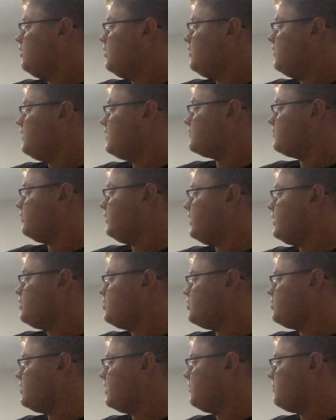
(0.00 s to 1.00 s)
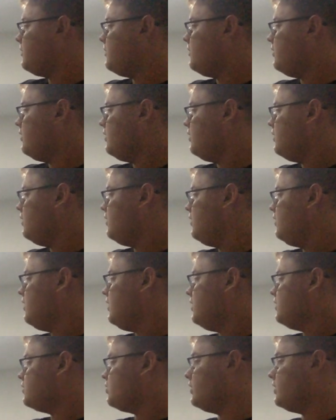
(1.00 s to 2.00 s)
this relationship
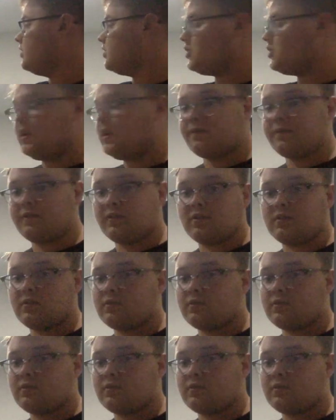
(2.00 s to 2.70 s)
is going to shift.